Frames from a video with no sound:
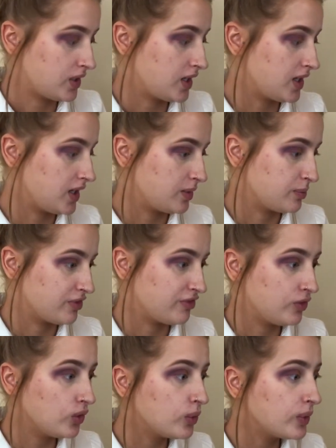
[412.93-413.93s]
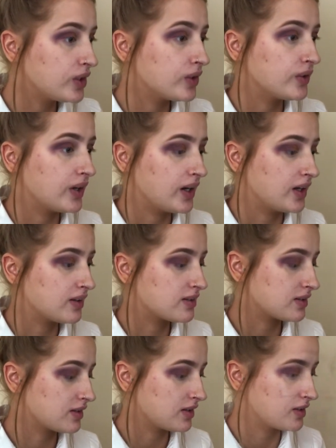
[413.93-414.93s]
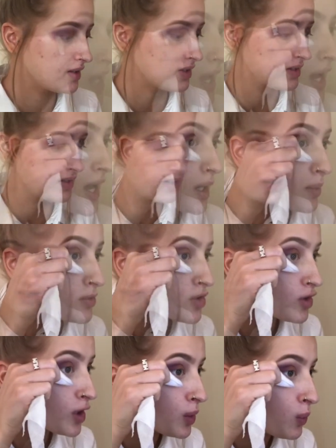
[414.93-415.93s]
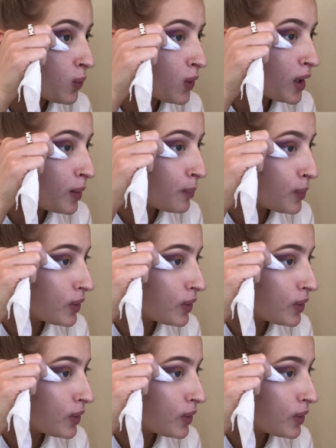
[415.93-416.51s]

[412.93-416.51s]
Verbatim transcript: And before we do that, and I'm just going to wipe